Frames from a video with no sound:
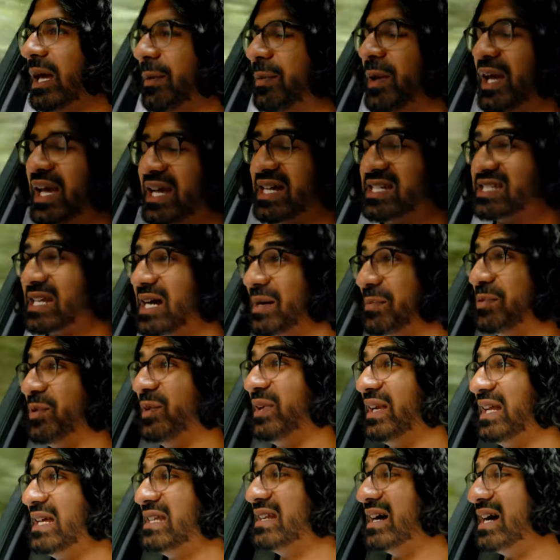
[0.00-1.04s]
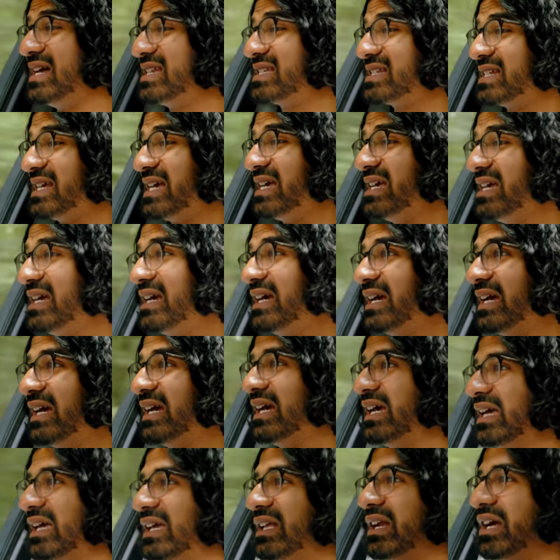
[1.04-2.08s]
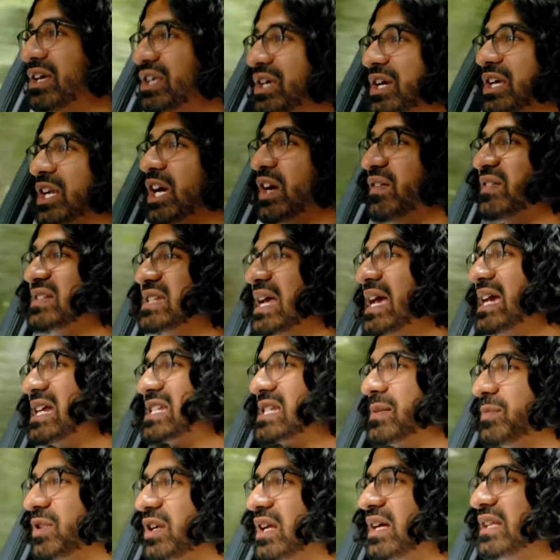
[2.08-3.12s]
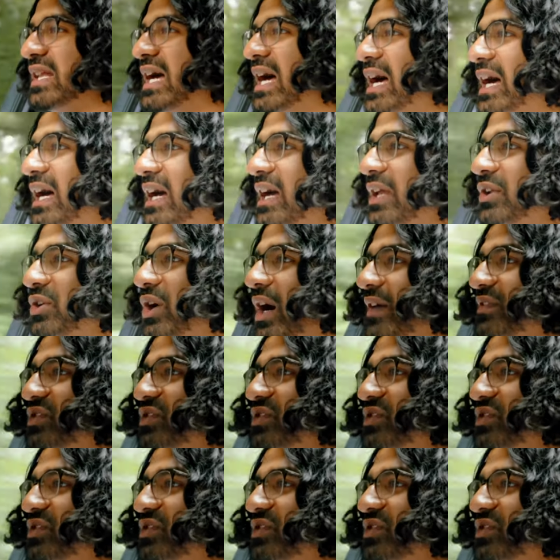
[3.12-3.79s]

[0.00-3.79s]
it picks up pretty nicely. You know, you could overtake someone like that and not